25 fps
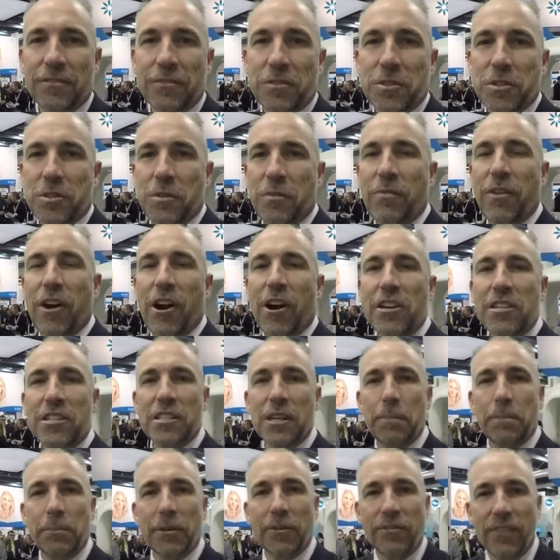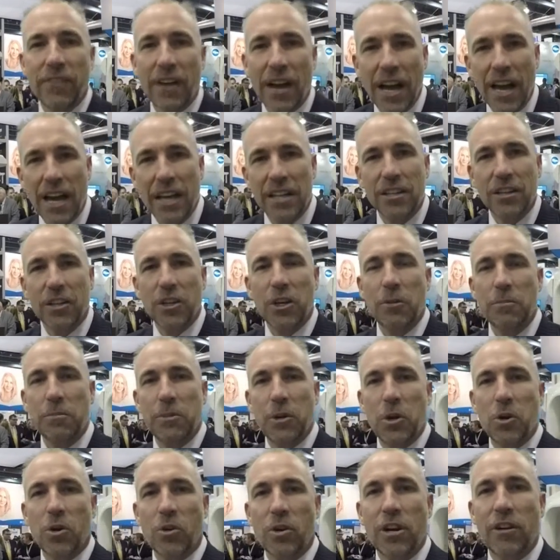Some very simplified
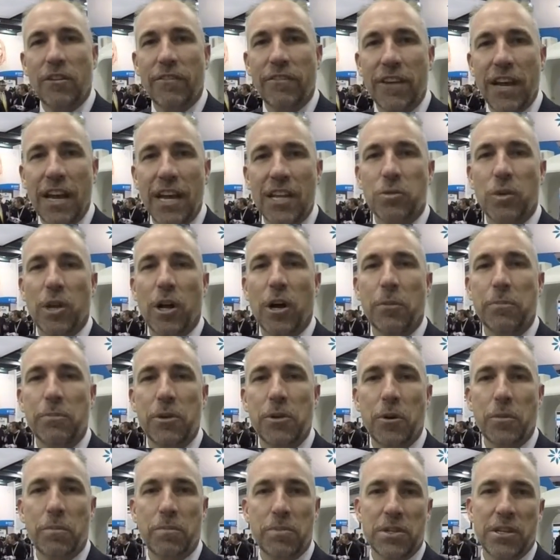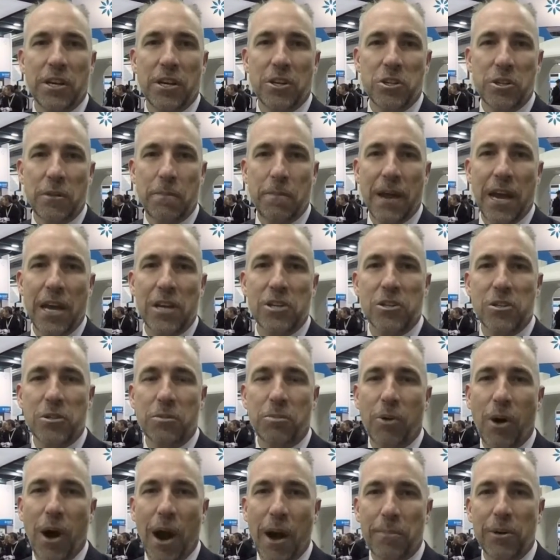computer interface will help you position the patients
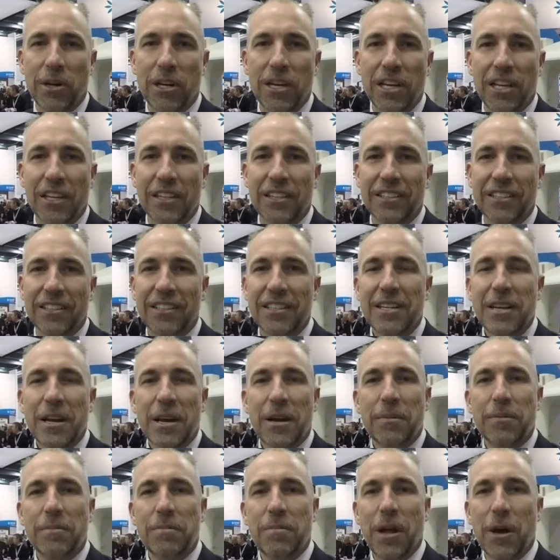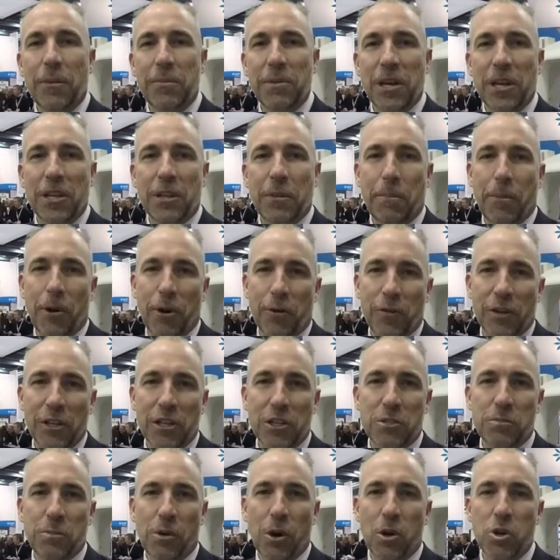properly and help you get the perfect
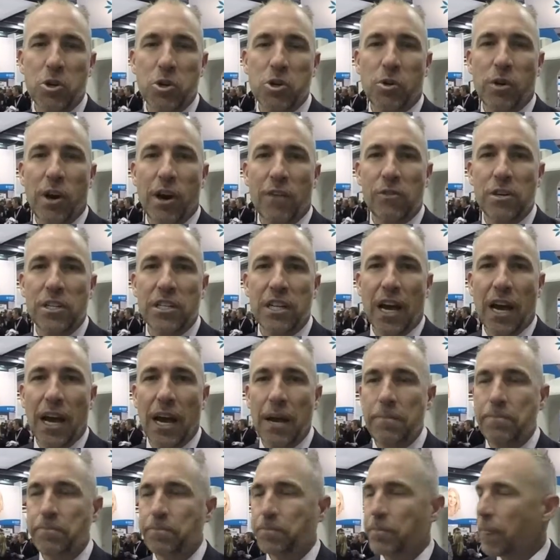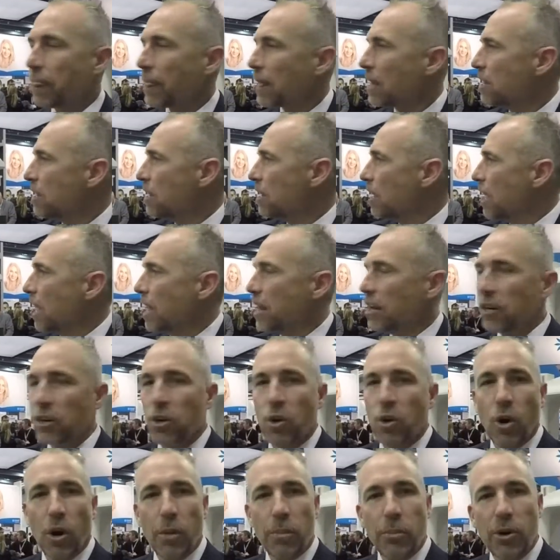exposure every time. And it
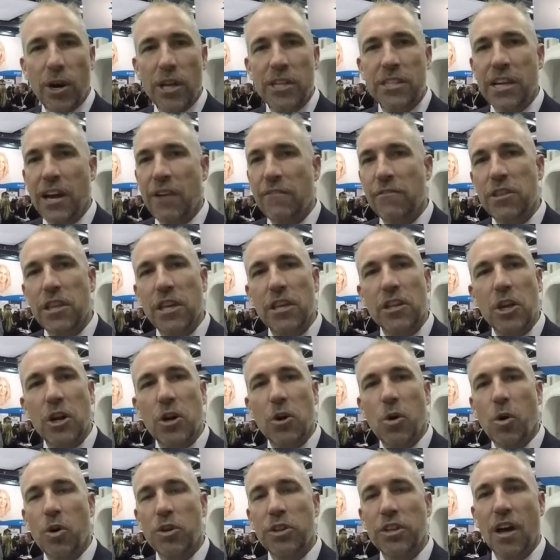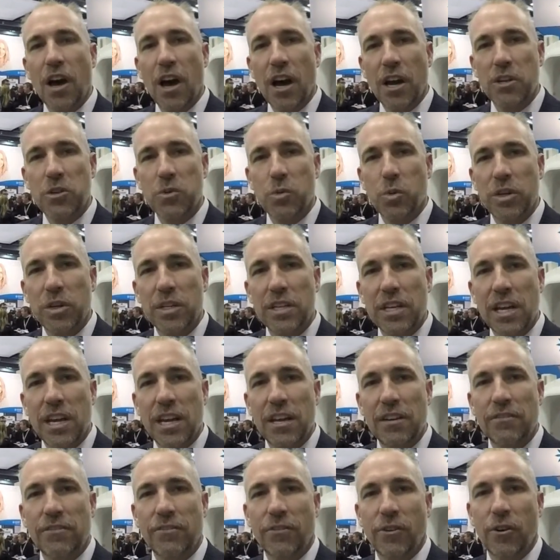incorporates everything that an orthodontist would
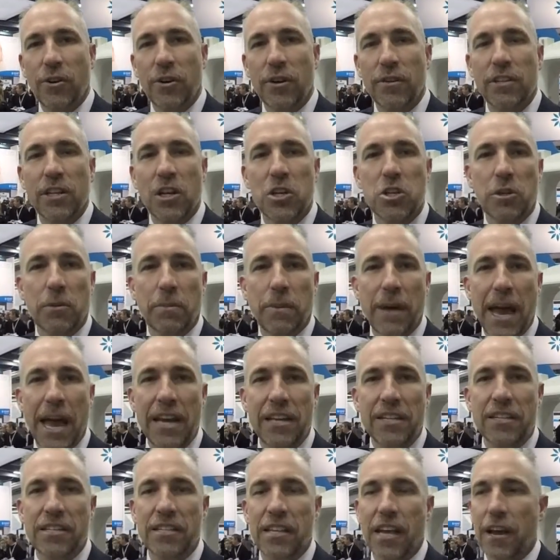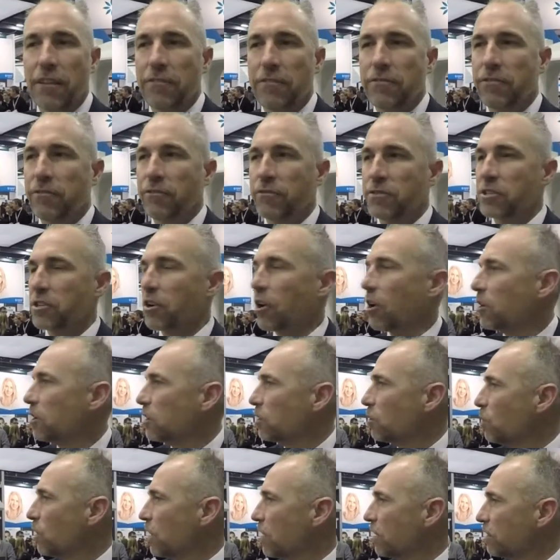need for digital pan and ceph,
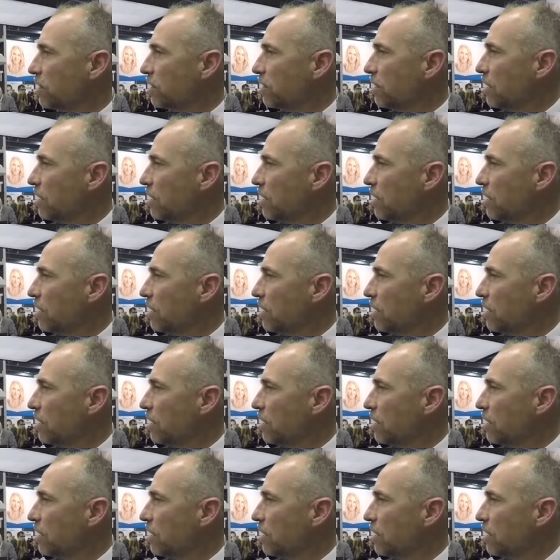starting with